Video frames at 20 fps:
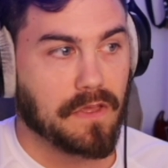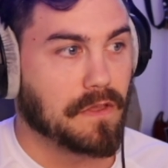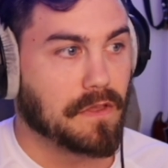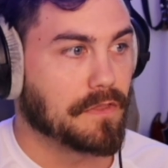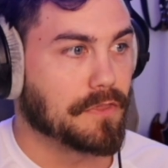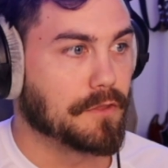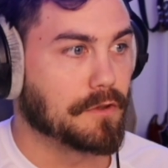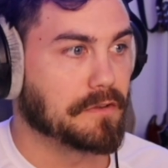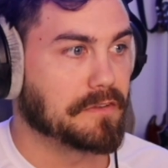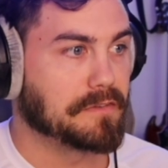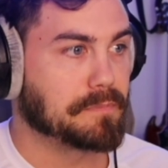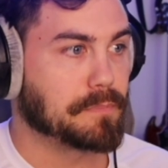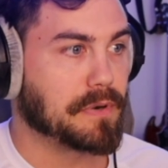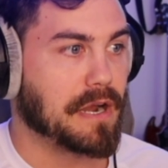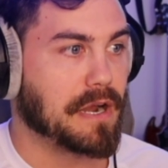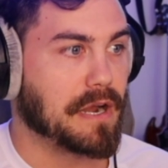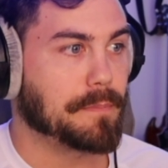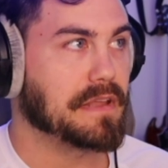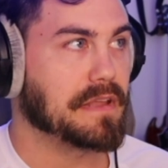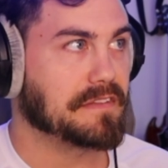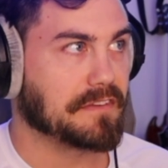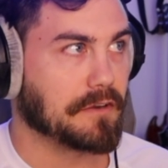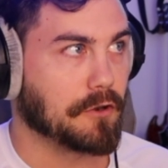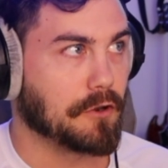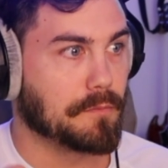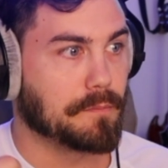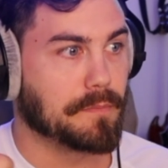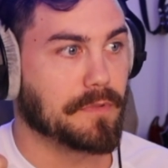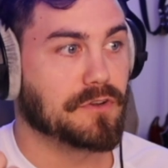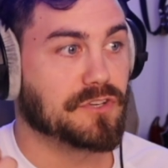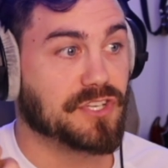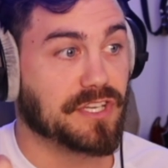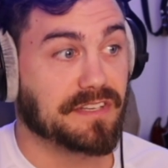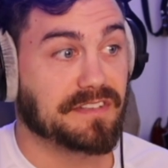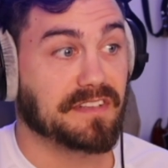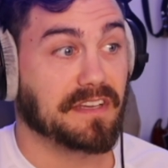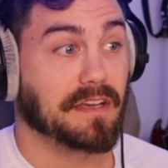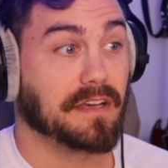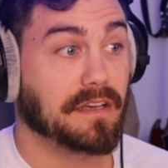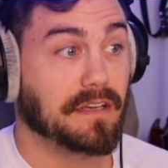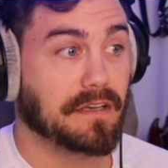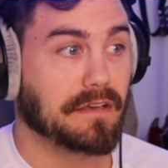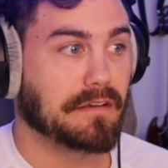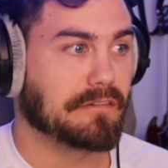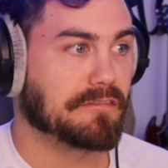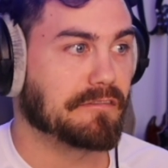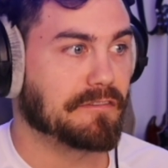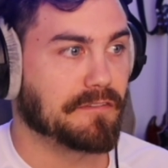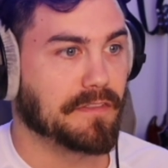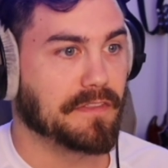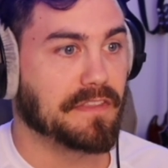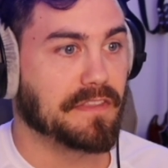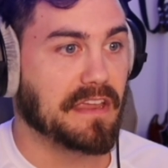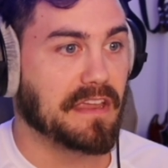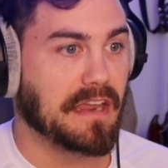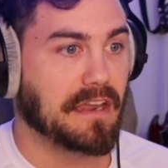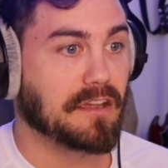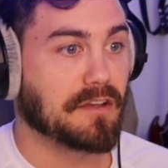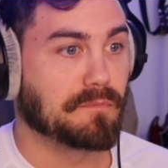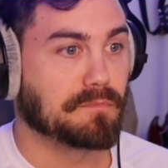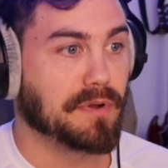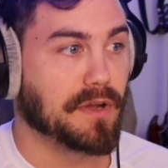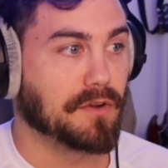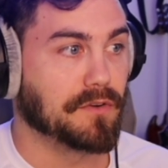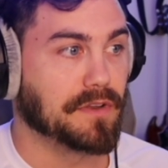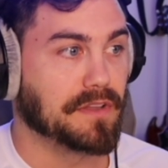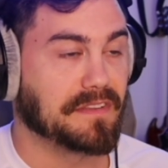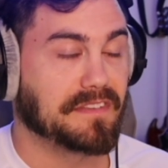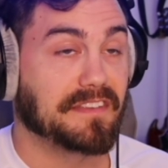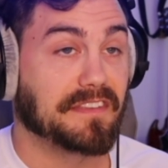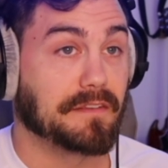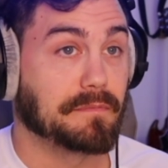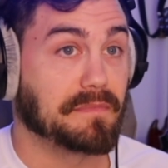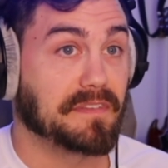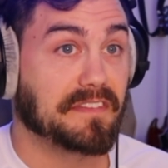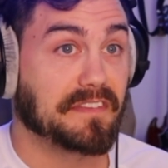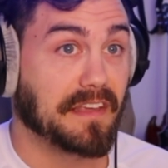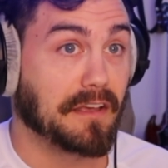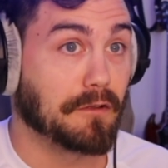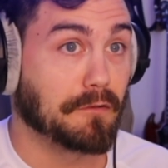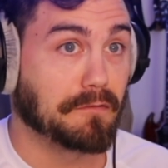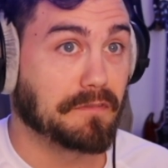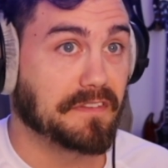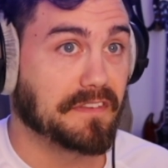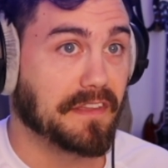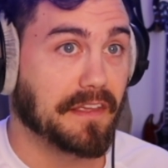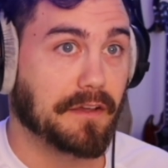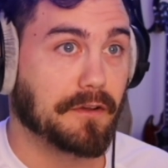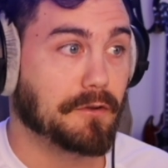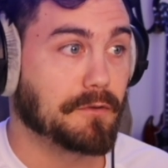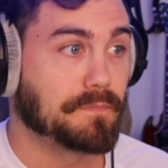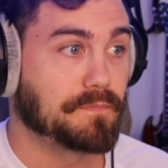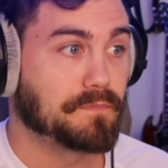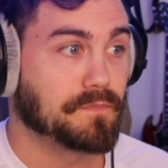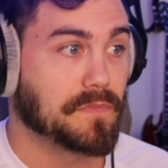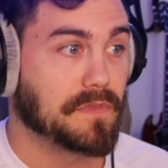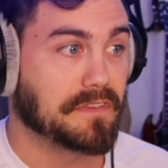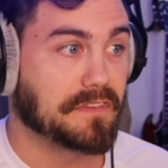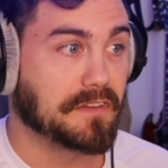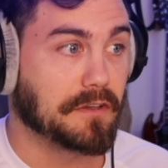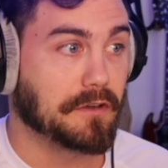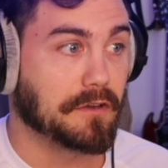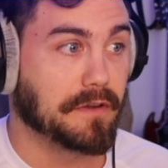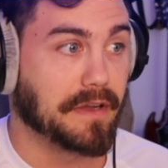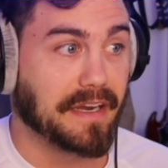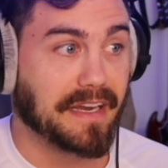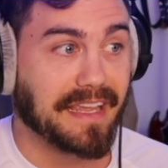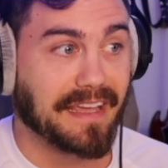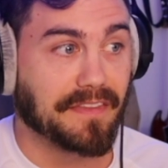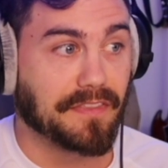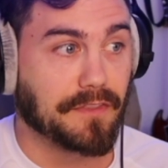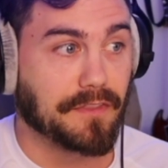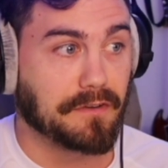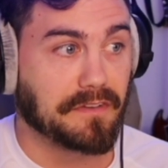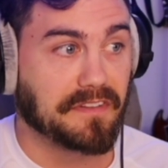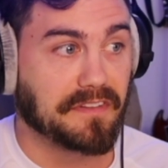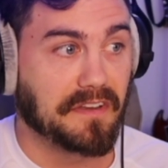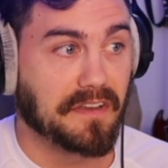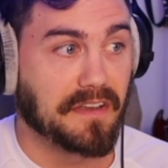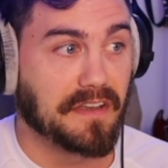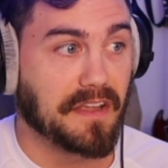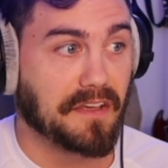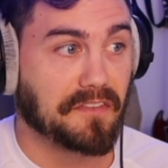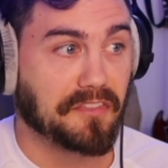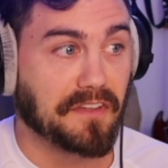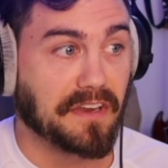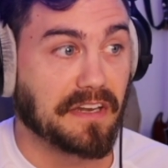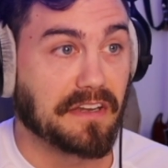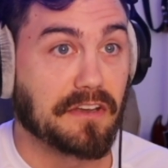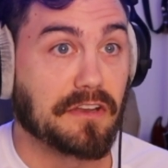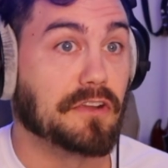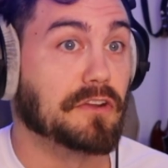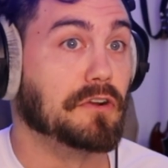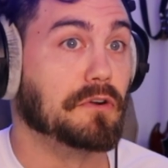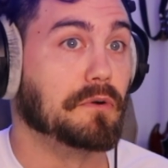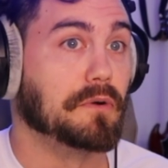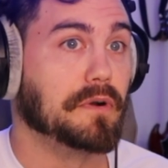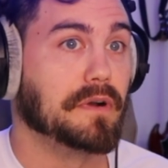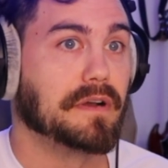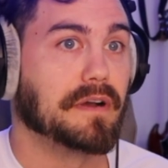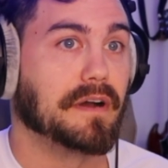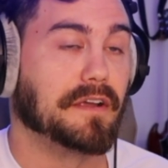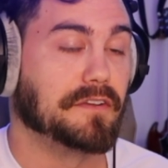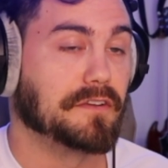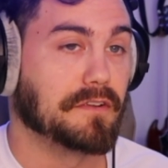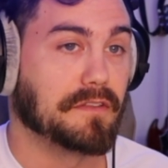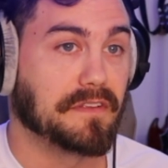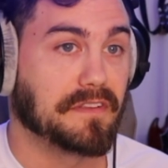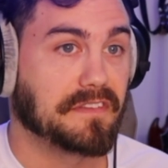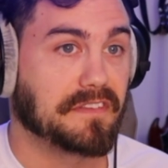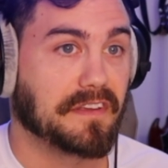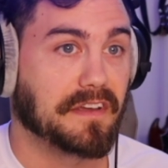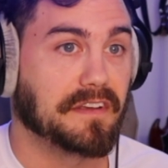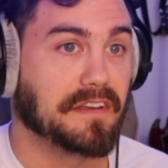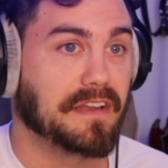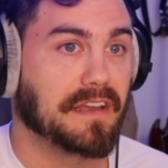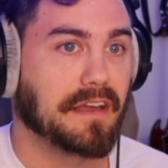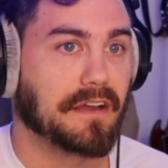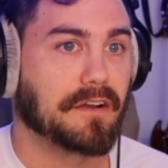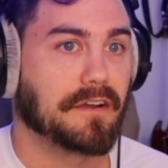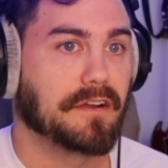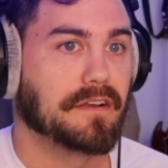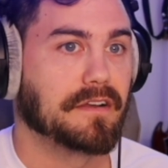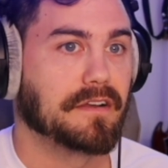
Those properties are emergent of the components themselves, though. So again, there's nothing new under the sun here.